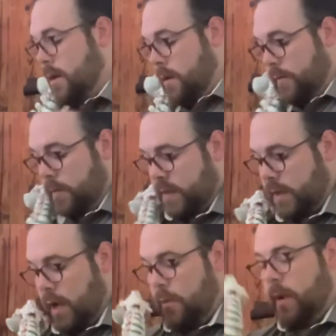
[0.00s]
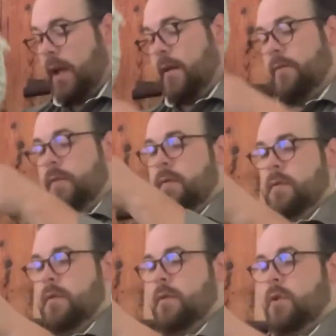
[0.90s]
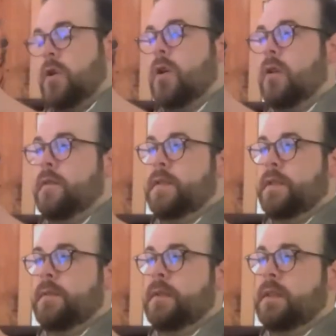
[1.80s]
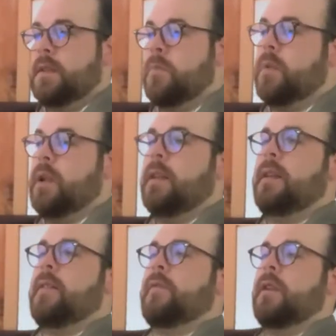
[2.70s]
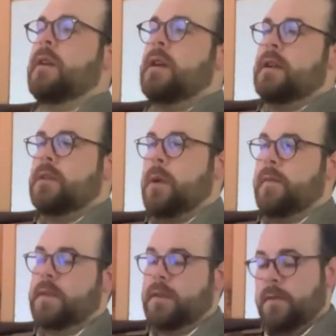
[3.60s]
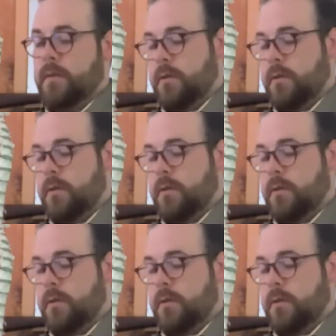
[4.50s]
From the side, we have curves. It's completely different. So we have a cervical